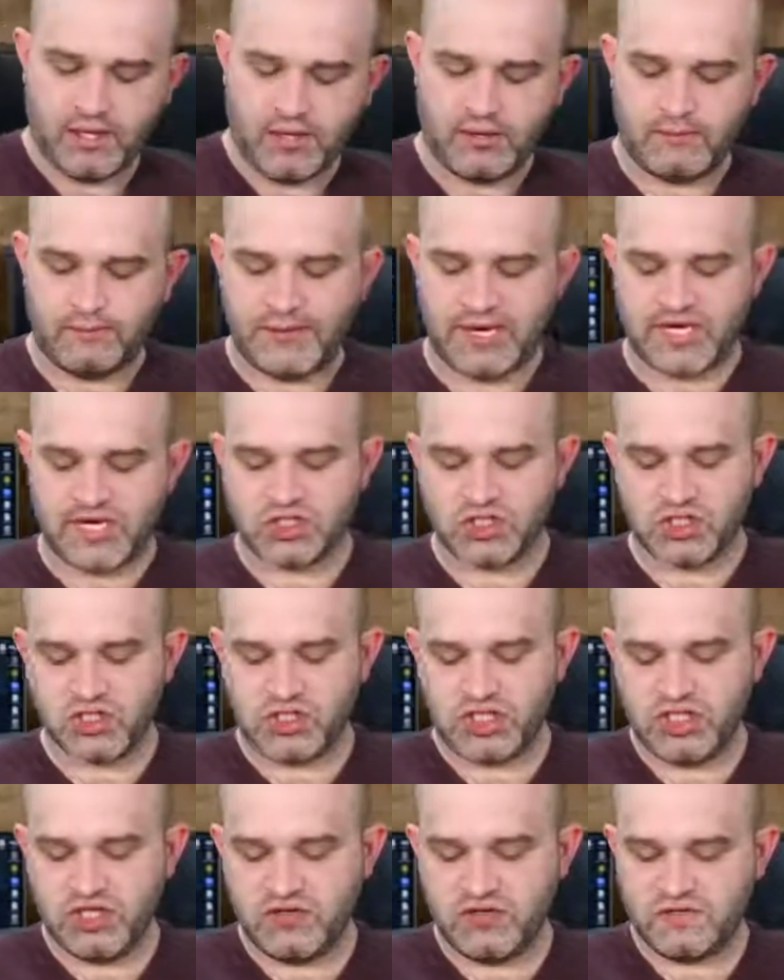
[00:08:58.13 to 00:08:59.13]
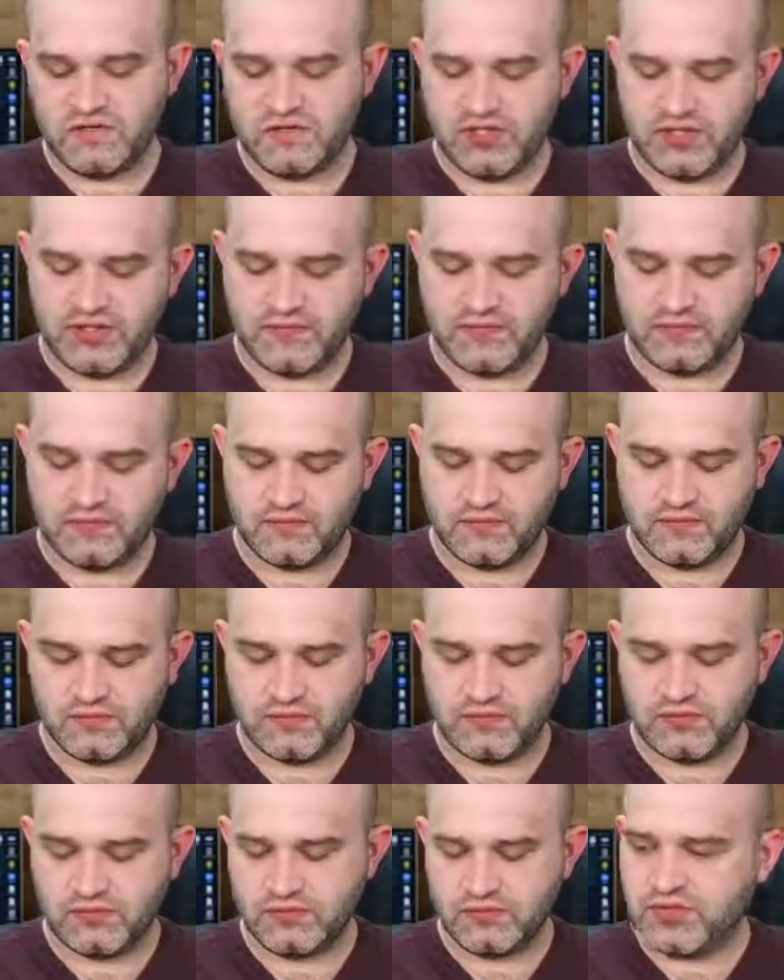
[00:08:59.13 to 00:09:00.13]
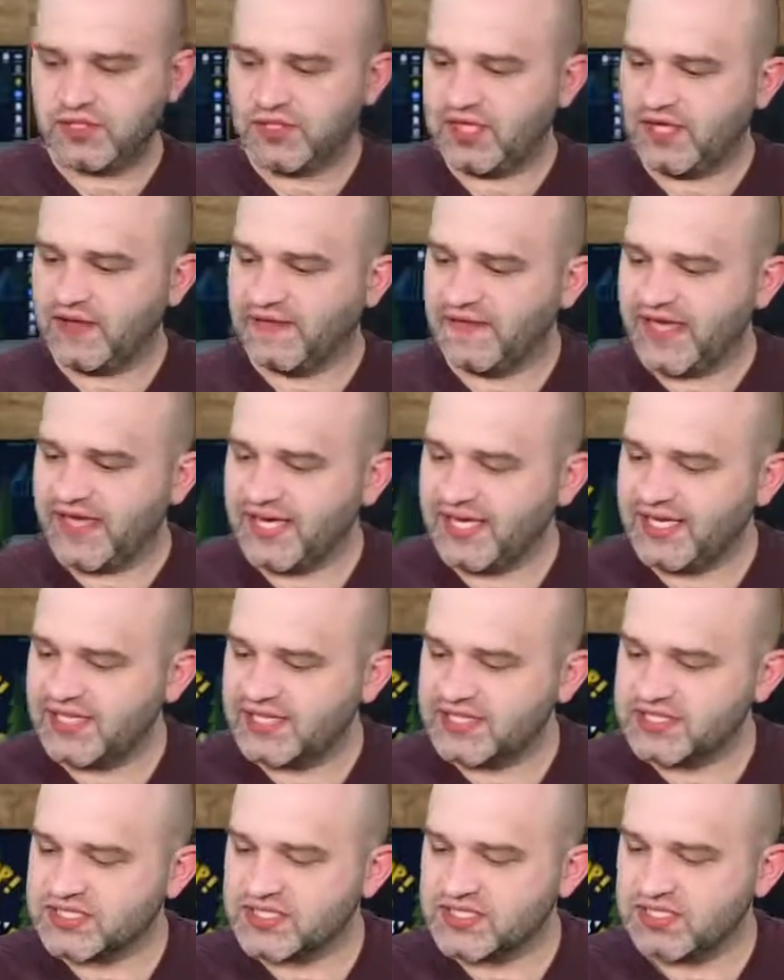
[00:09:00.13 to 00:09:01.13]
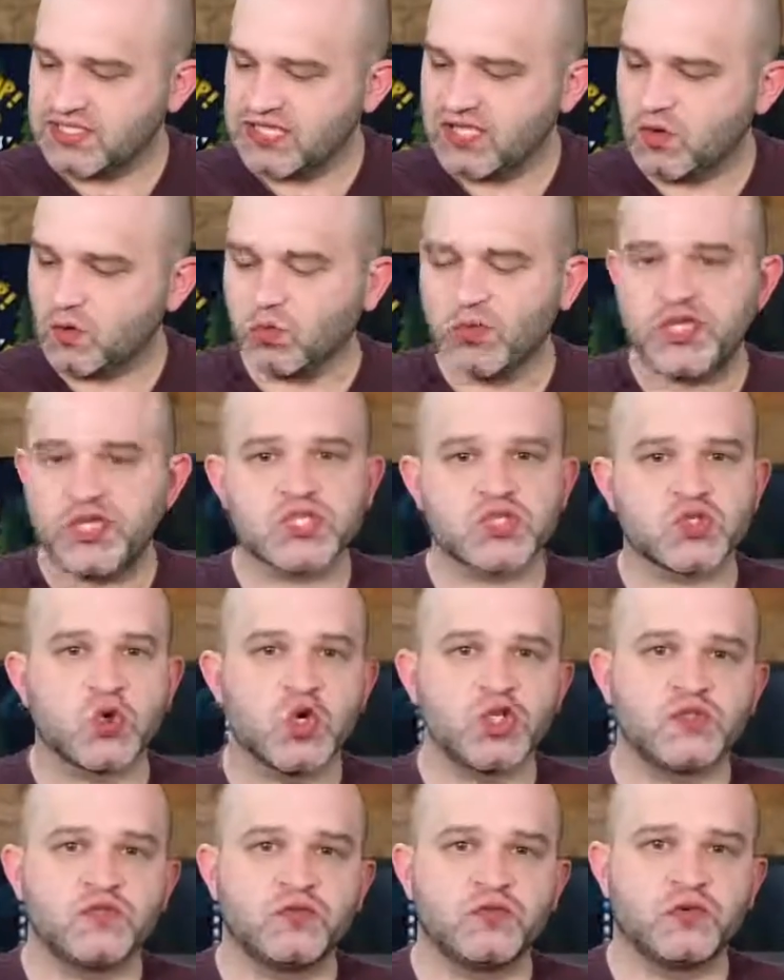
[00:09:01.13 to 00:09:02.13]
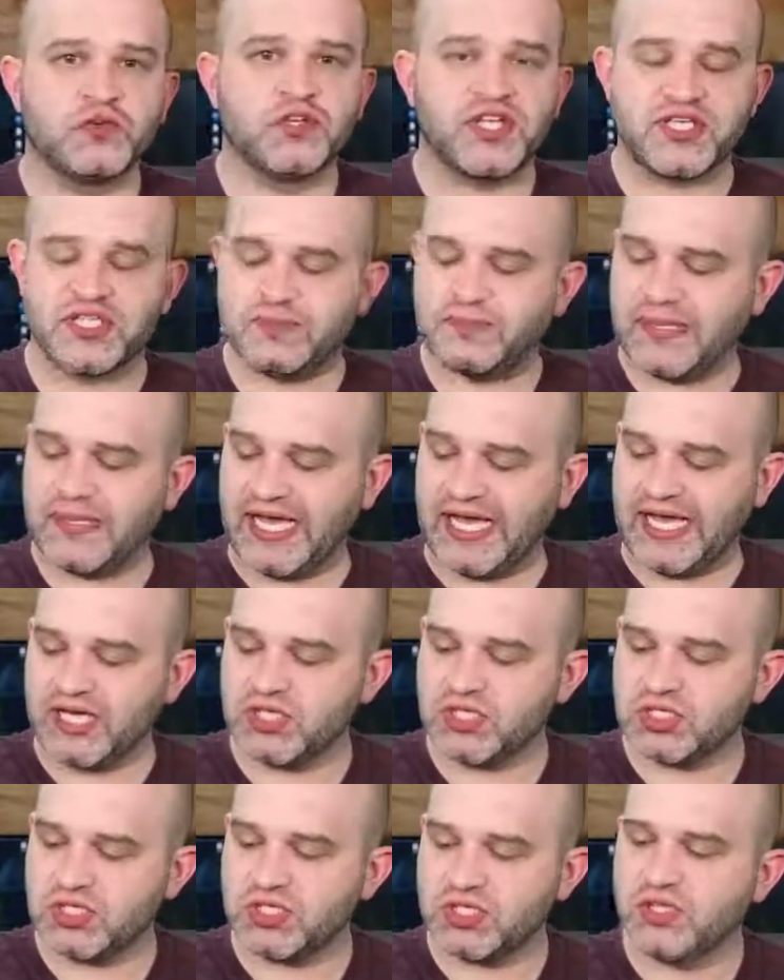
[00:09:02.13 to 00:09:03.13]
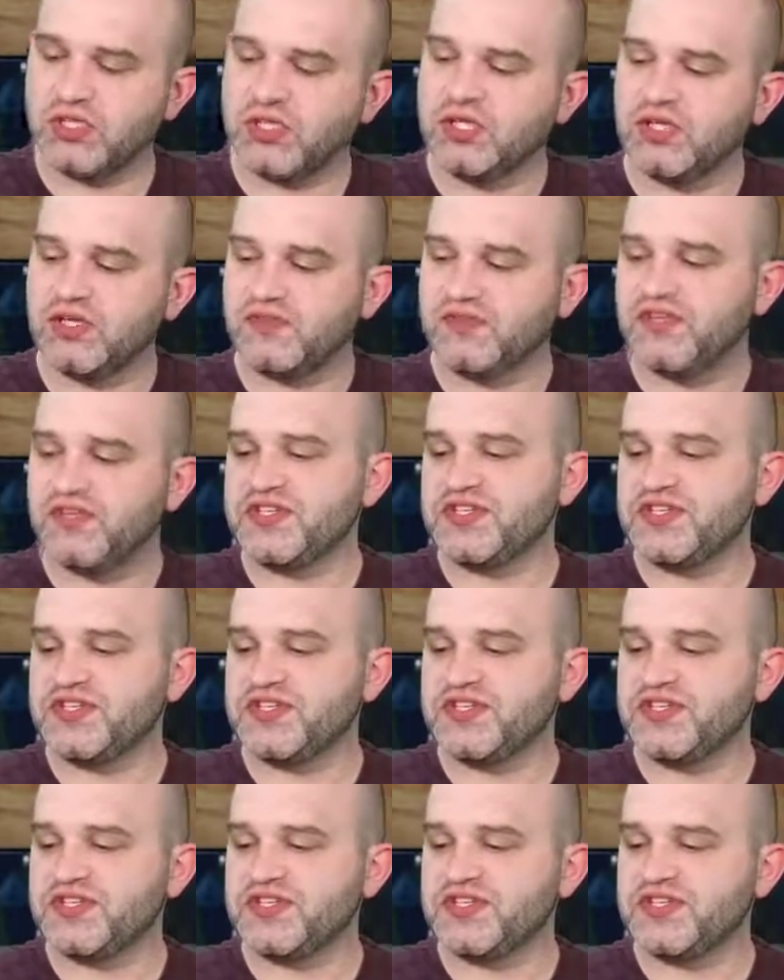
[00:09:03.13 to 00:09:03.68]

Patch achieved. And that is the resourcefulness patch. This